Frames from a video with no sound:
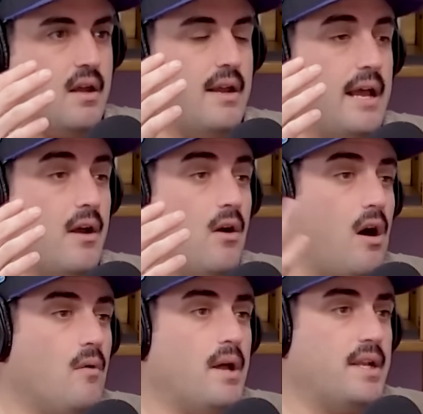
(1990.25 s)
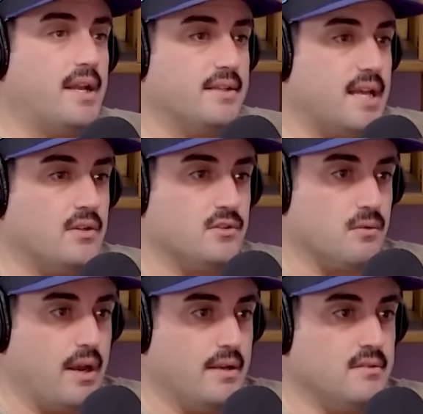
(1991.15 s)
And I go, oh, Monday sounds
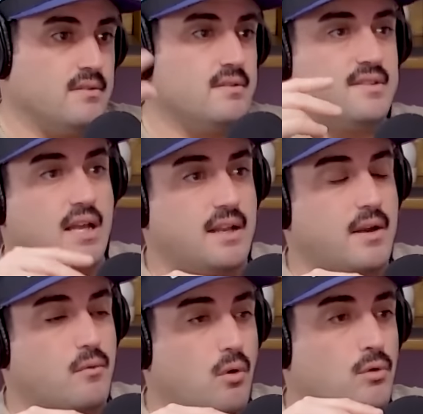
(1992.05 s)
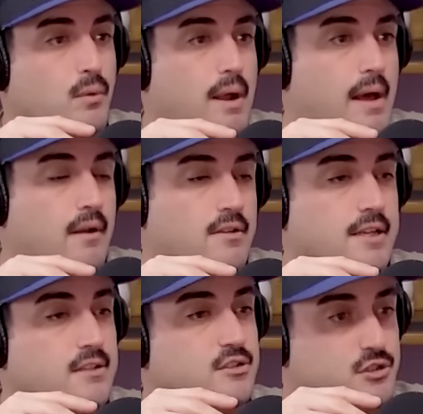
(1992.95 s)
great. Sunday rolled around and I was
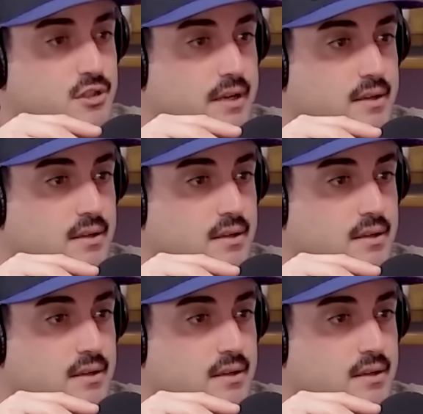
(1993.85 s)
like, shit,